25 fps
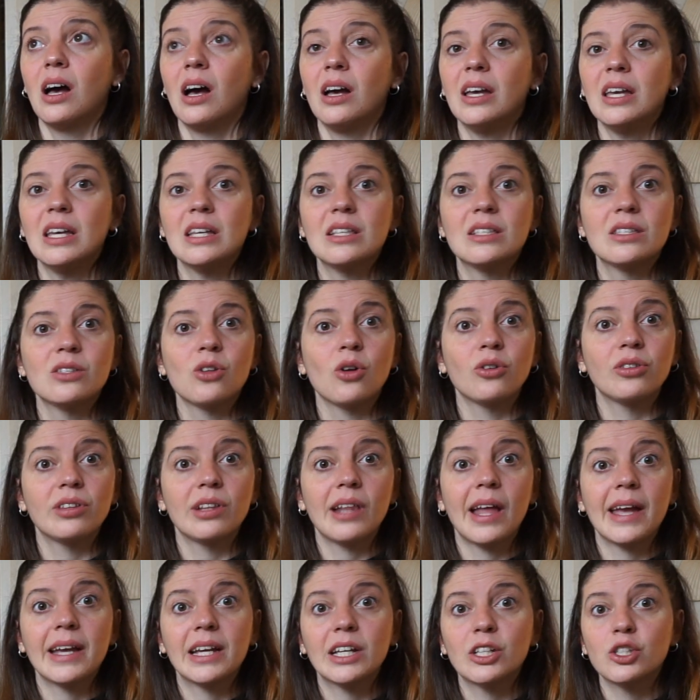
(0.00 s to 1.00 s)
He's not
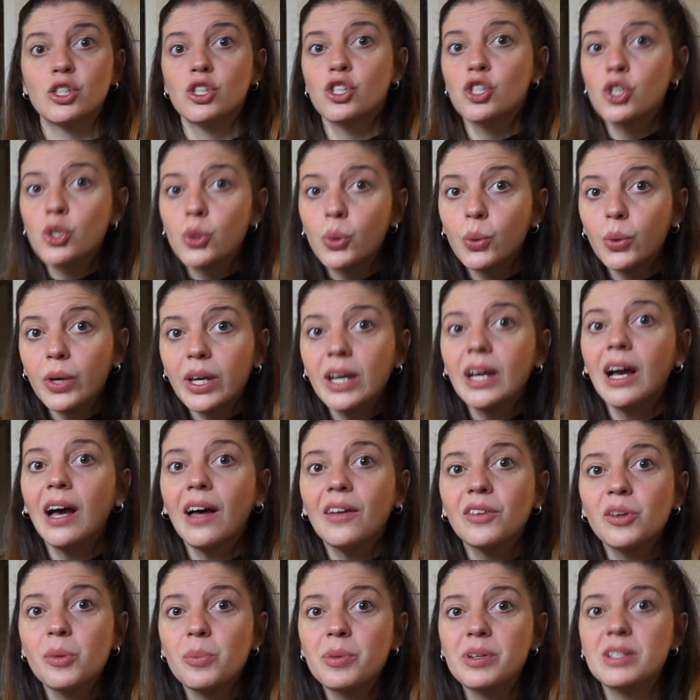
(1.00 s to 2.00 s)
like chewing
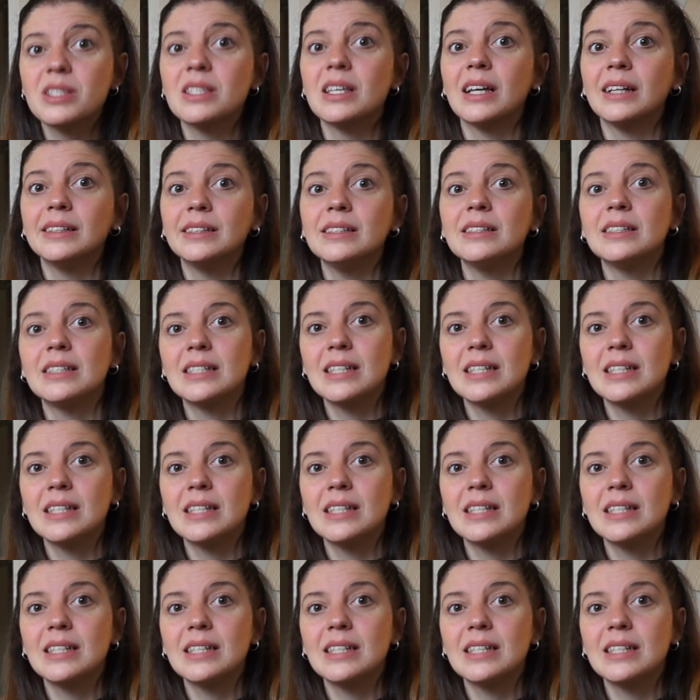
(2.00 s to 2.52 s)
100%